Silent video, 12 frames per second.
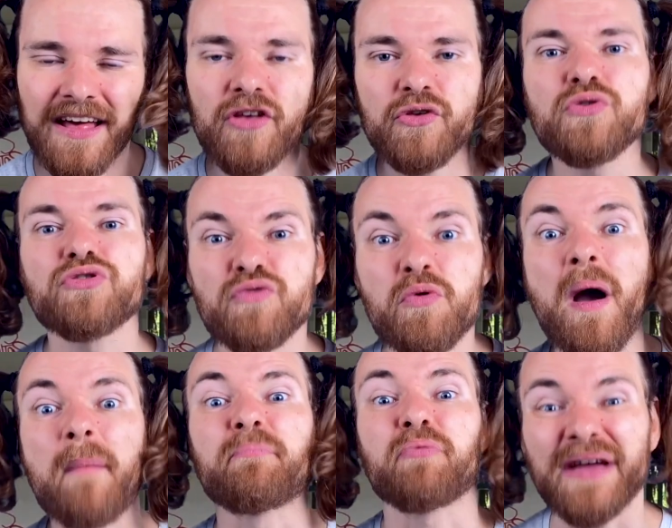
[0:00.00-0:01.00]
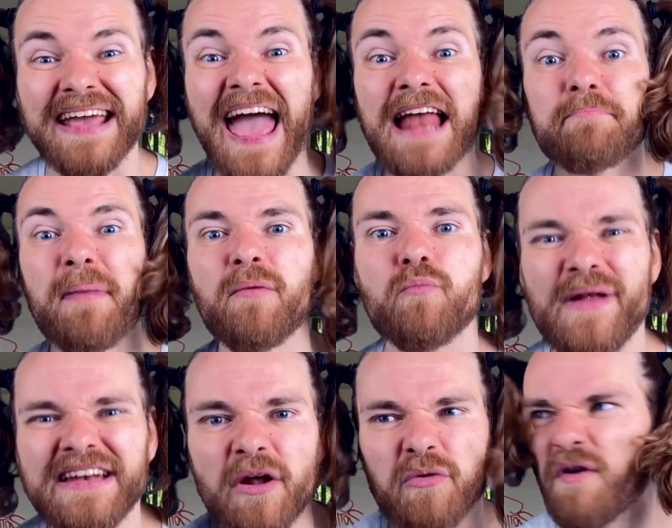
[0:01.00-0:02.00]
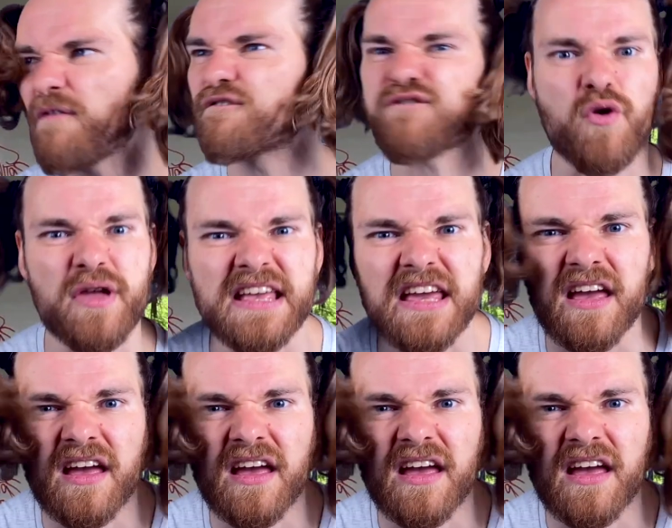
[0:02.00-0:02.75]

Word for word: You threw a brick at my window, you freak.